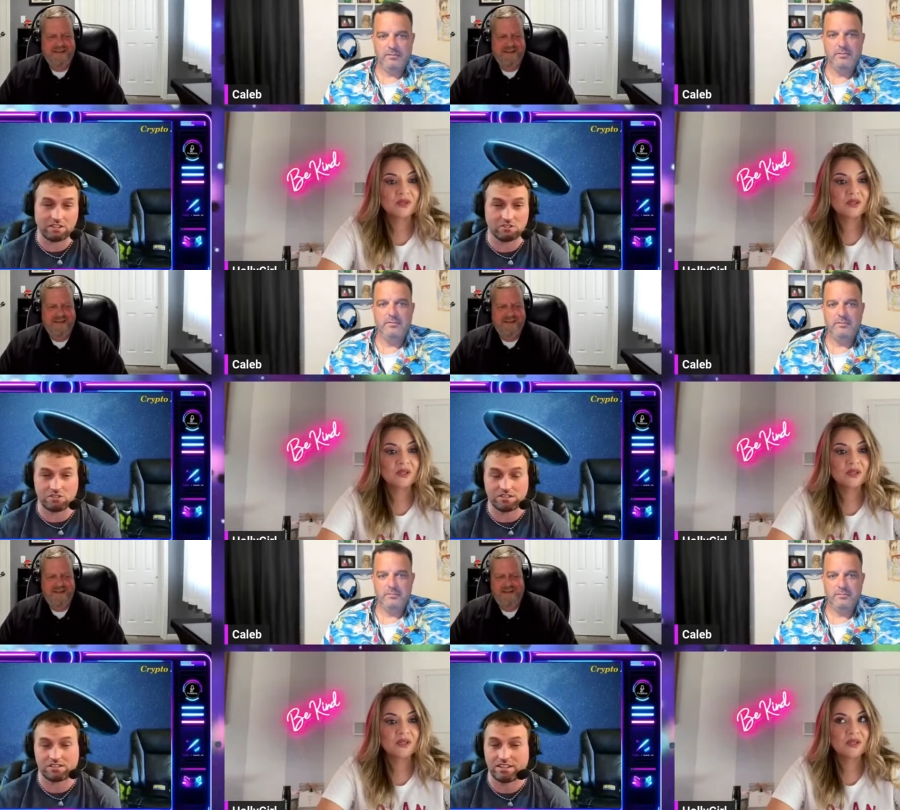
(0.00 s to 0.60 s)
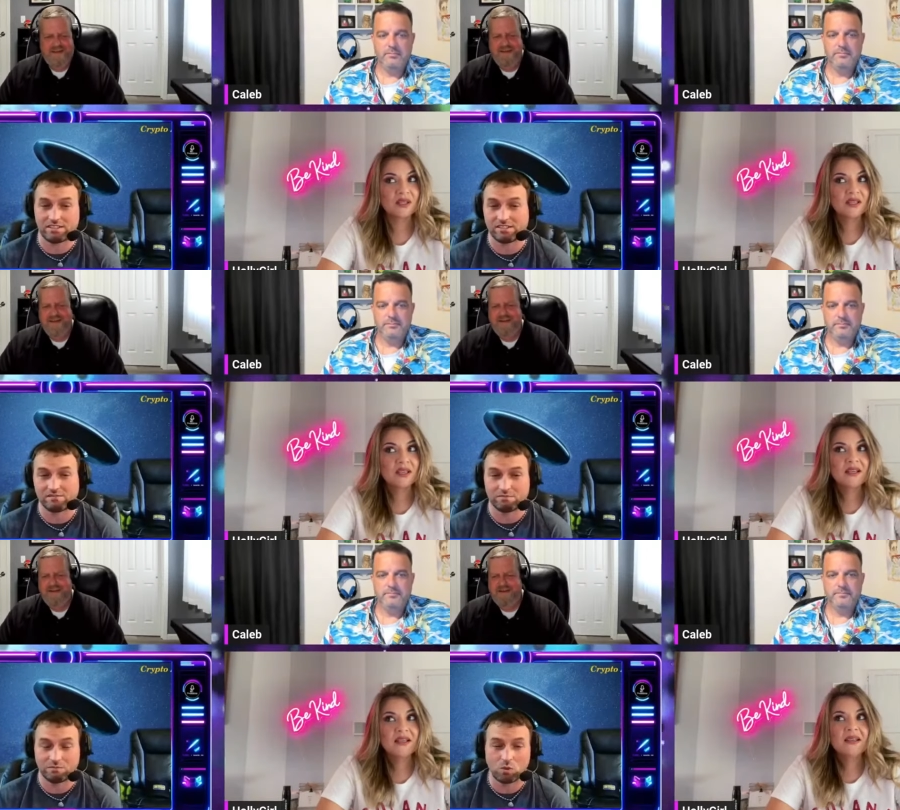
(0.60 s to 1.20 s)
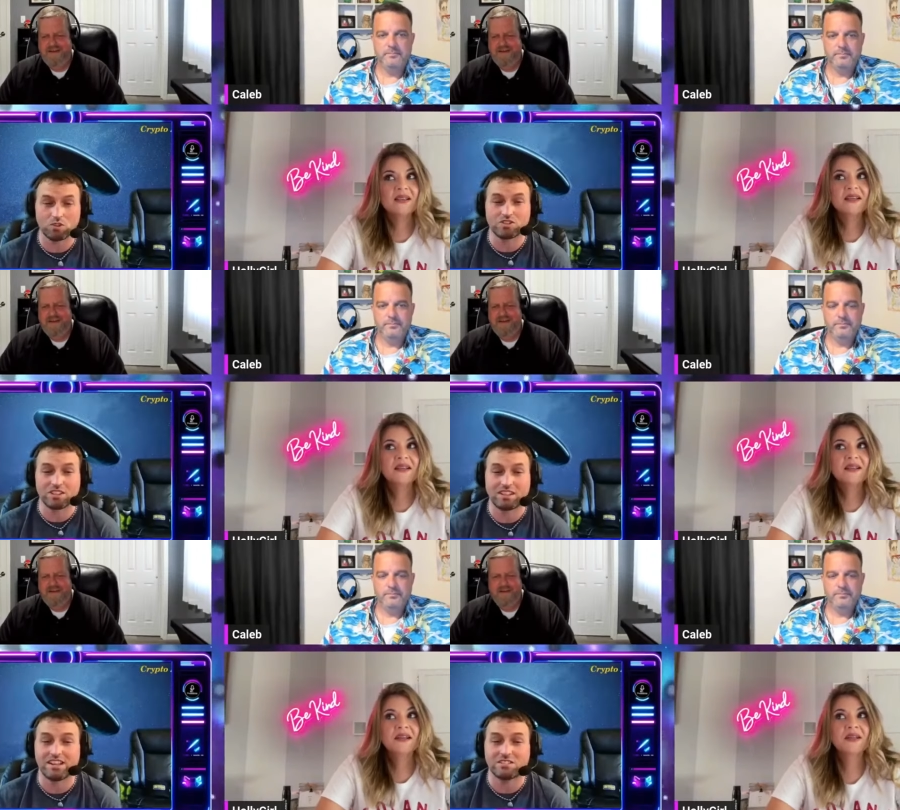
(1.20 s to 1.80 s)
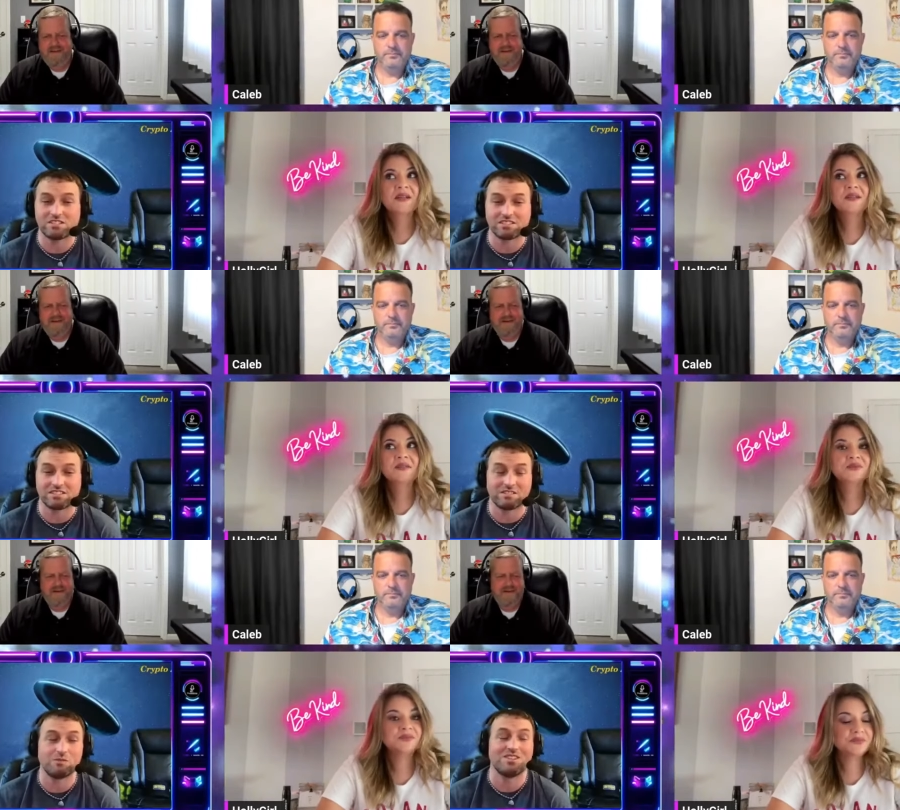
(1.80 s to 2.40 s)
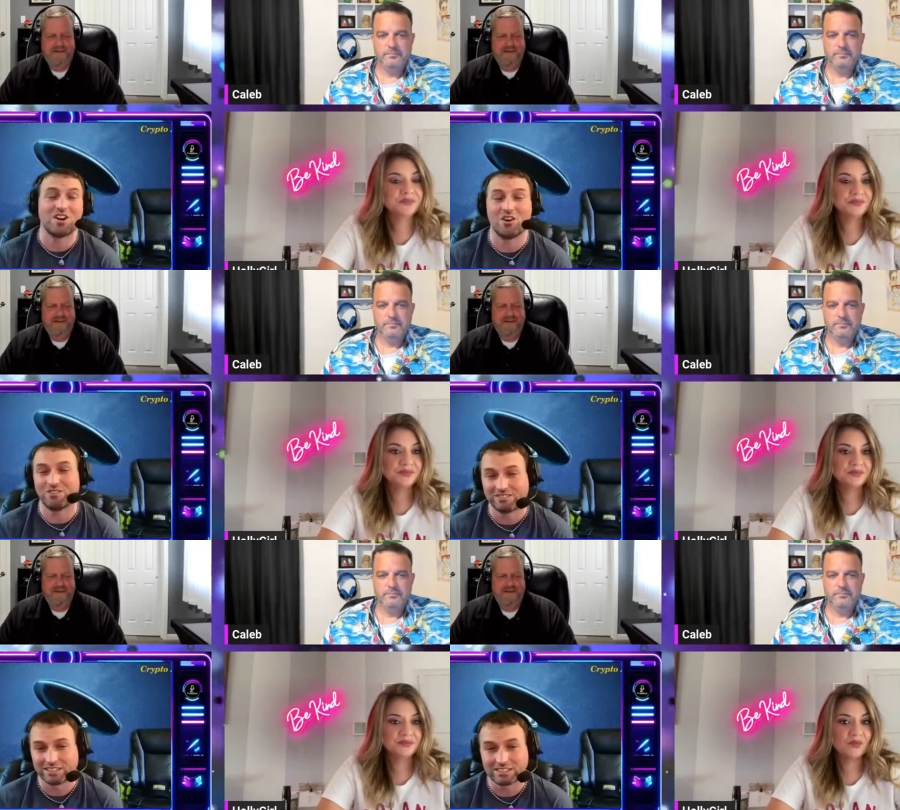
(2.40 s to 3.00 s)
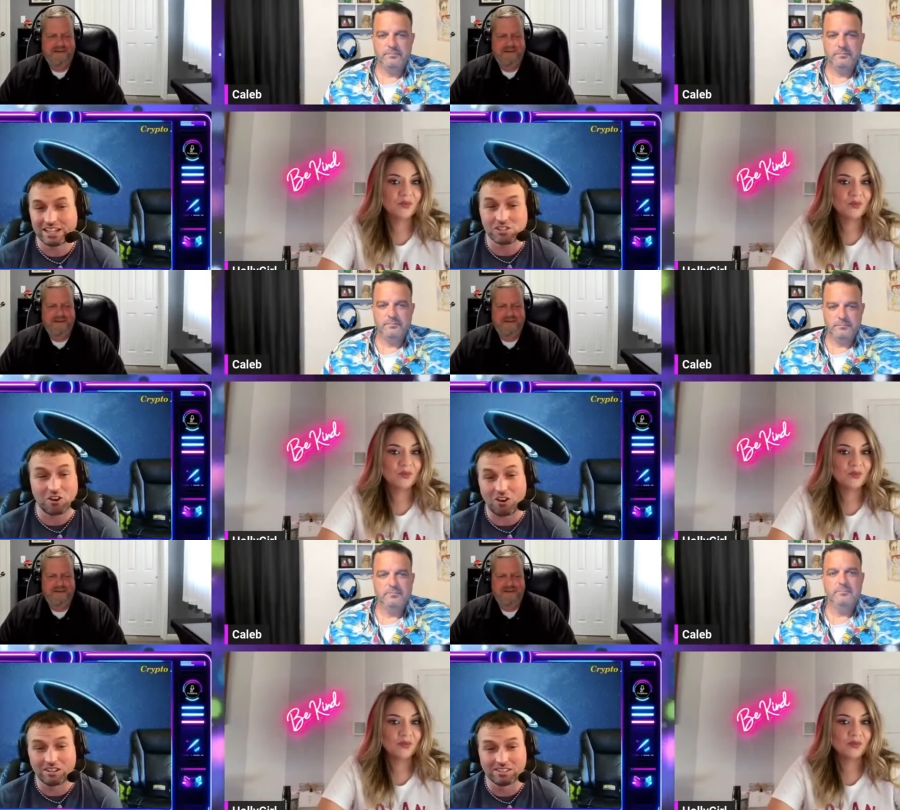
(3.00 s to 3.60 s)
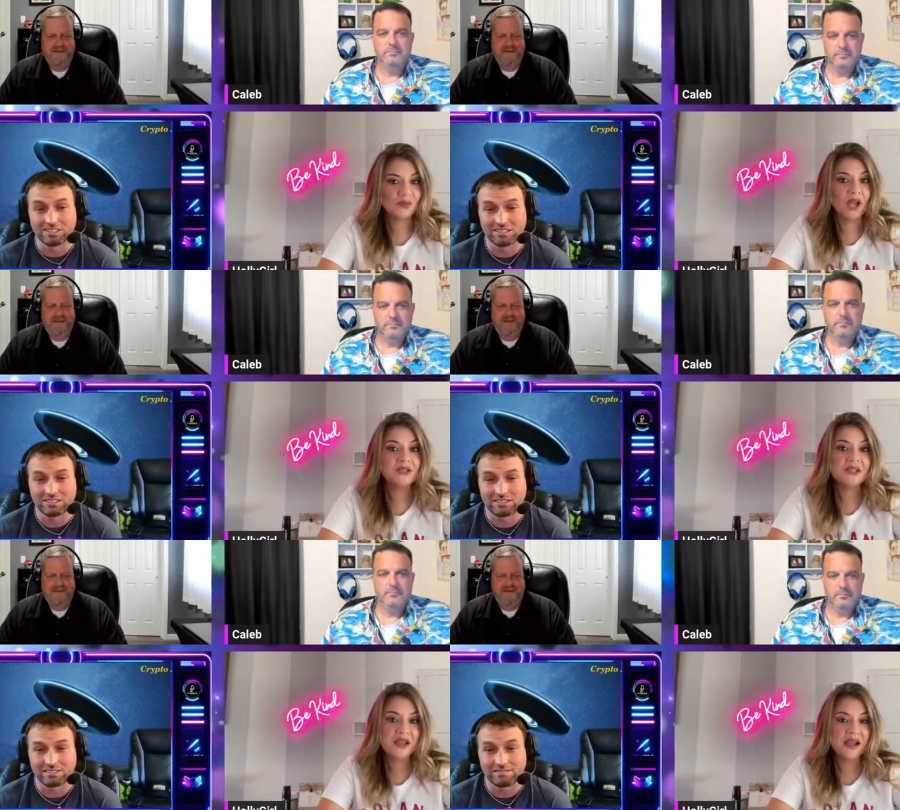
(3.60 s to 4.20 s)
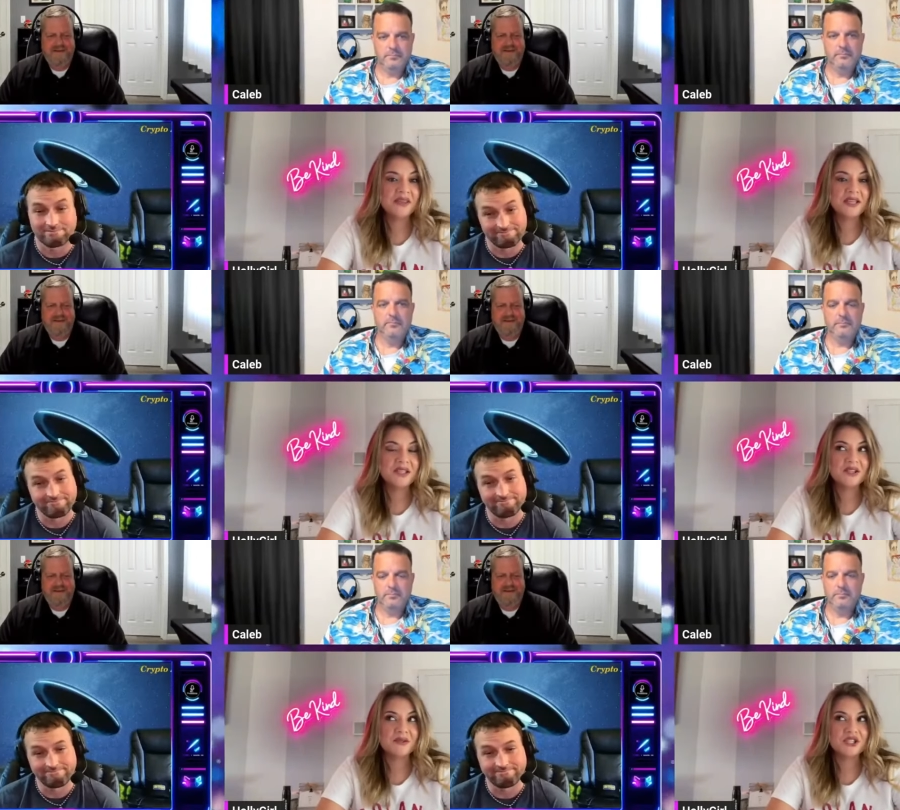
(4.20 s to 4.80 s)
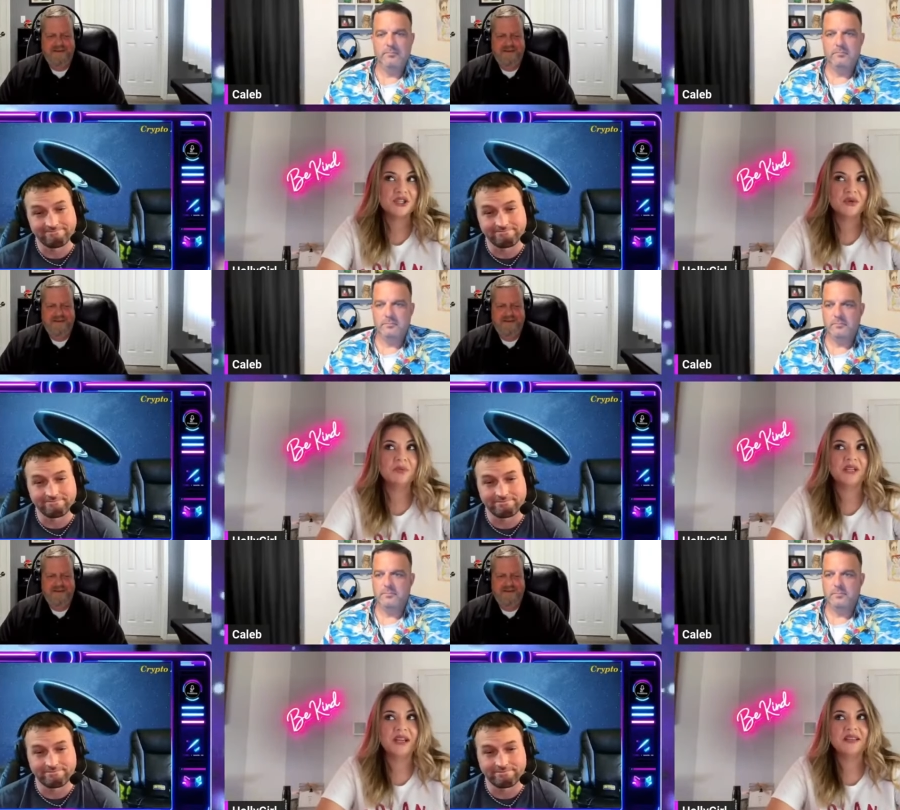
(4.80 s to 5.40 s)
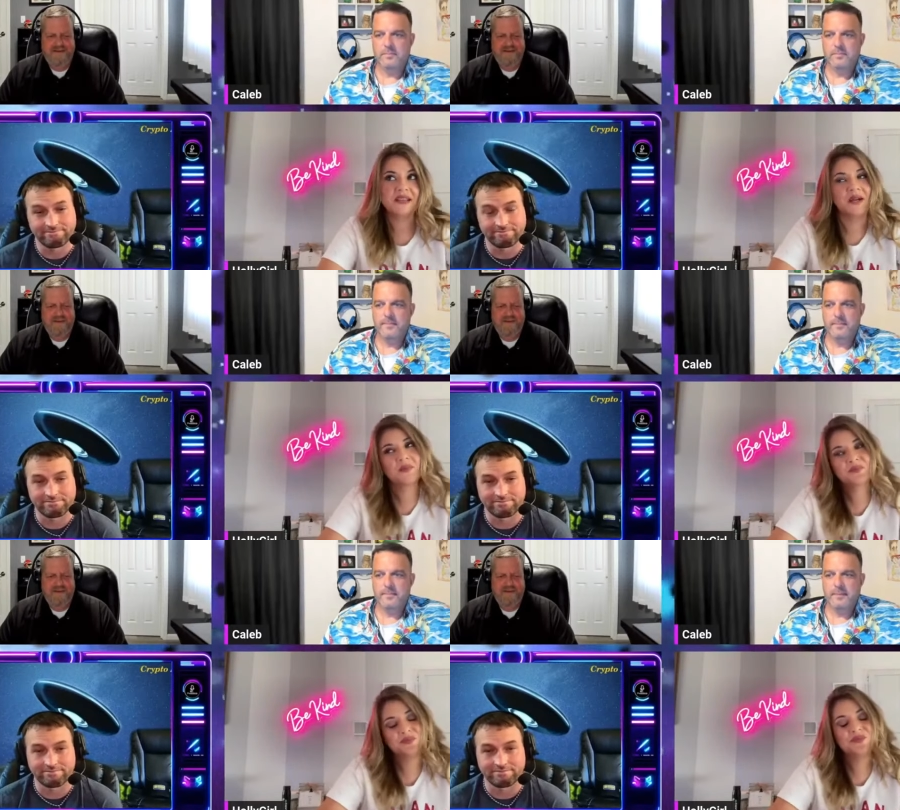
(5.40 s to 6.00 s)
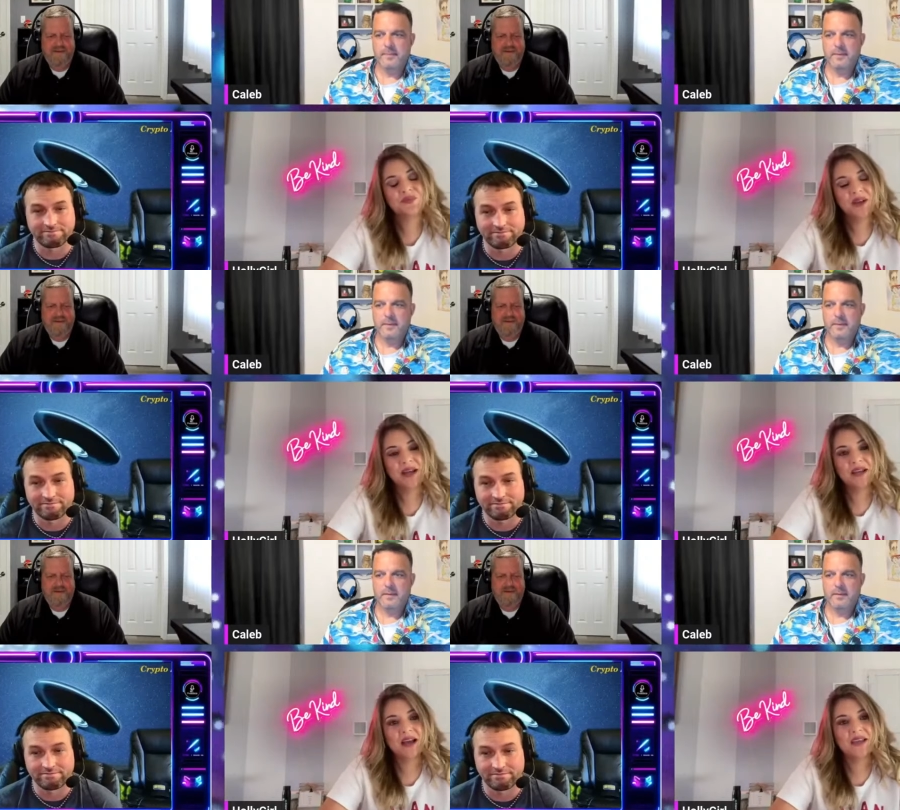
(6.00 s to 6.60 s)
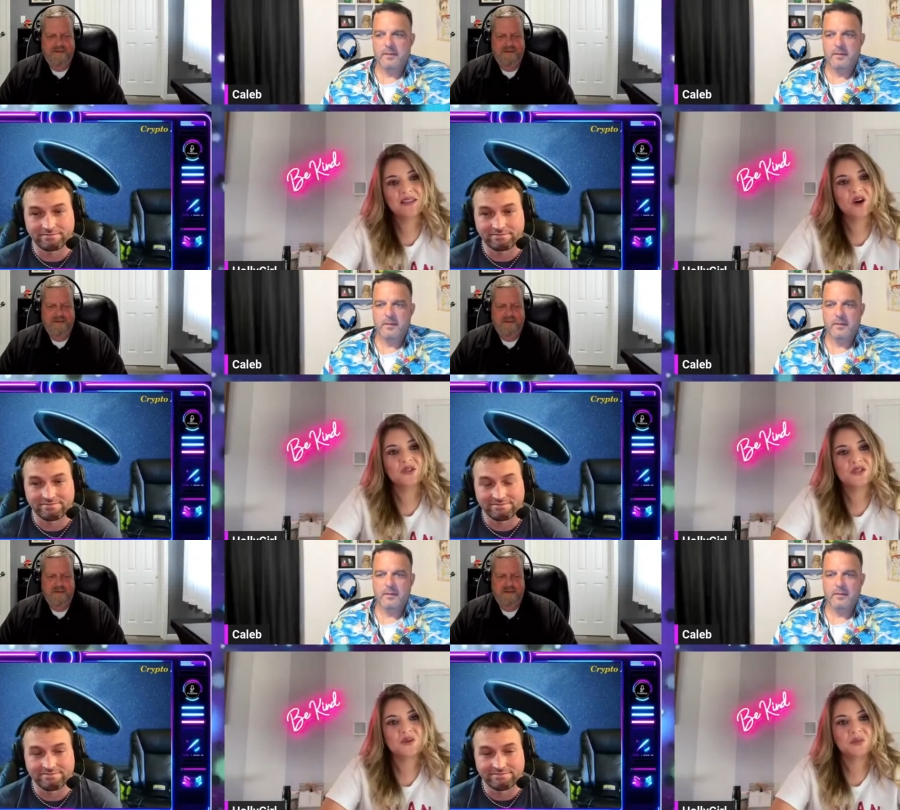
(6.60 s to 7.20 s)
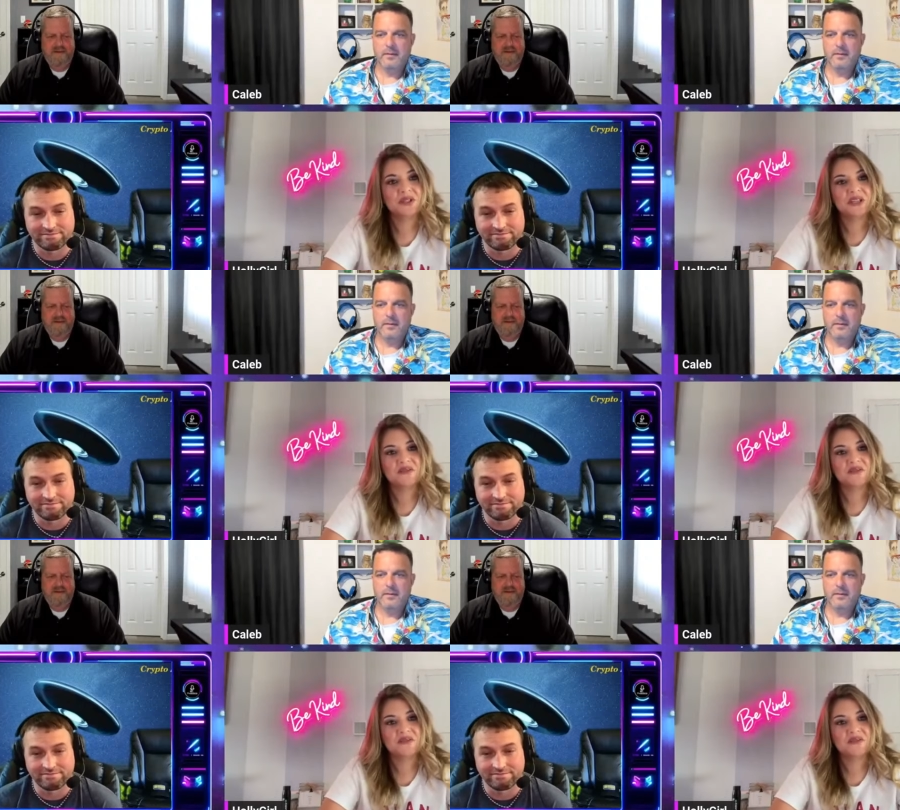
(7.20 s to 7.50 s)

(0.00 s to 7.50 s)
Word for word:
Speaker 1: there's just more to things than we know. That's all.
Speaker 2: Uh, see, I think so too, but I, yeah, I I also believe